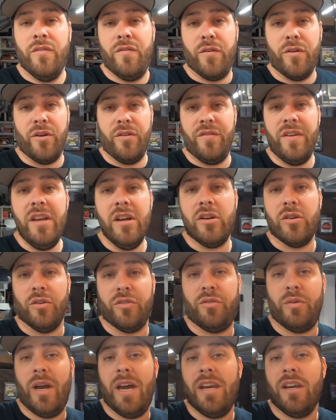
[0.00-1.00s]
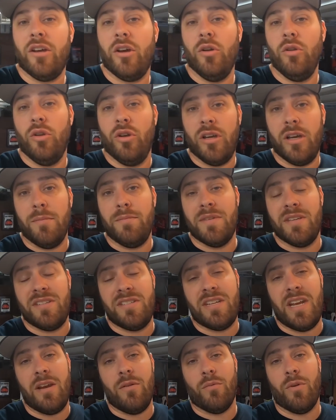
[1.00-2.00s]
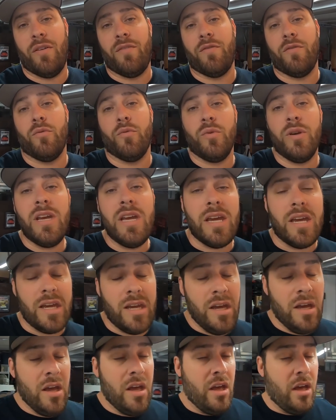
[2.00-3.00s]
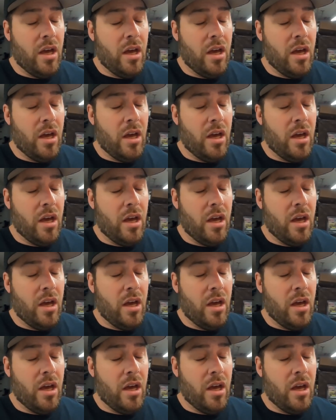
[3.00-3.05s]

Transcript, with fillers: for your vehicle. So I had to go look up the state referee